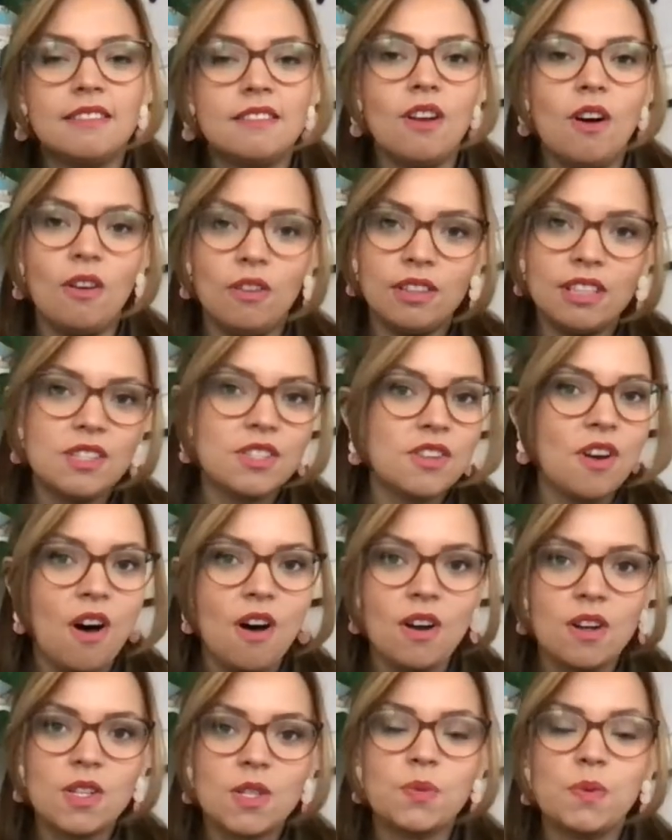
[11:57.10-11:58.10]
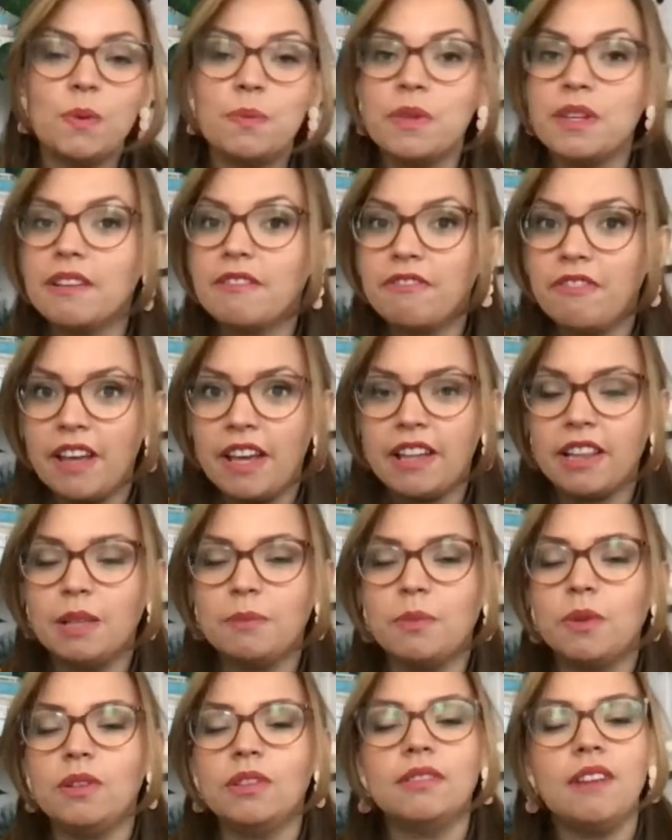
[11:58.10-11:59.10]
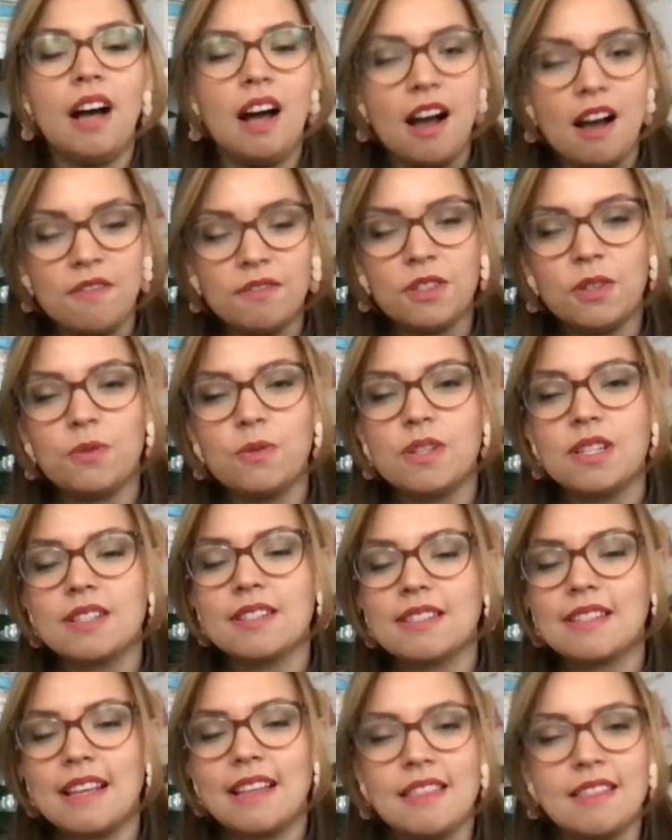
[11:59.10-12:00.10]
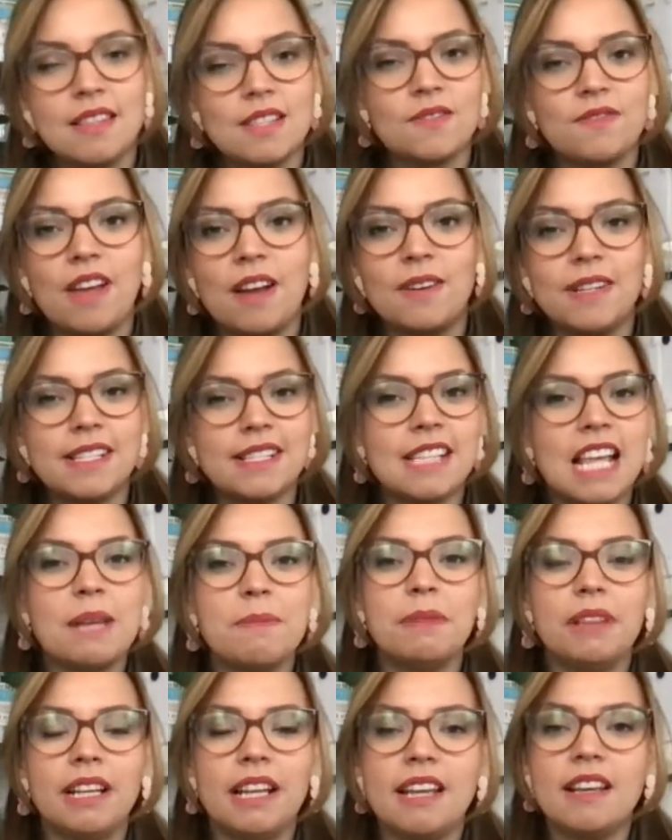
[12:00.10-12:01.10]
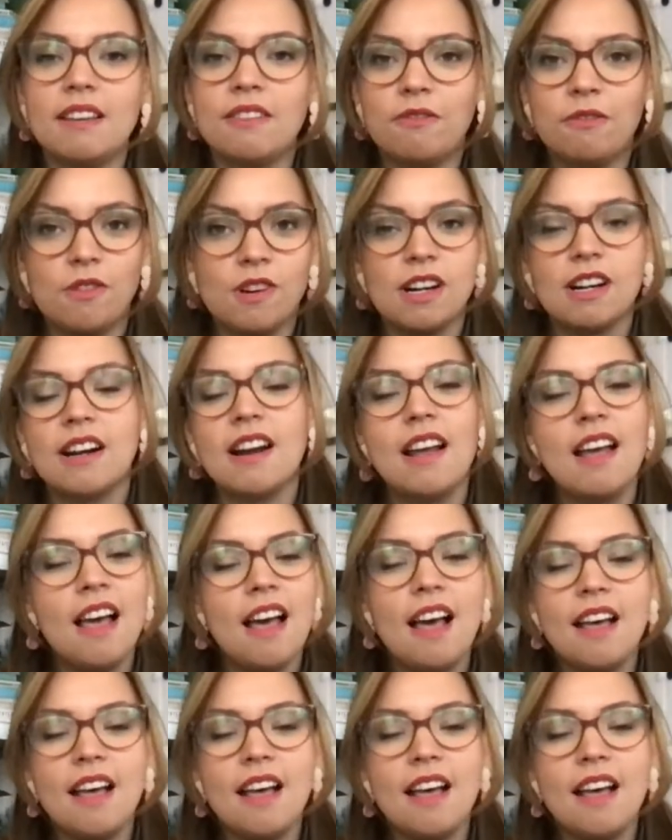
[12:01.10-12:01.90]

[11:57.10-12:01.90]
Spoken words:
All the talks will be available afterwards in this very same link for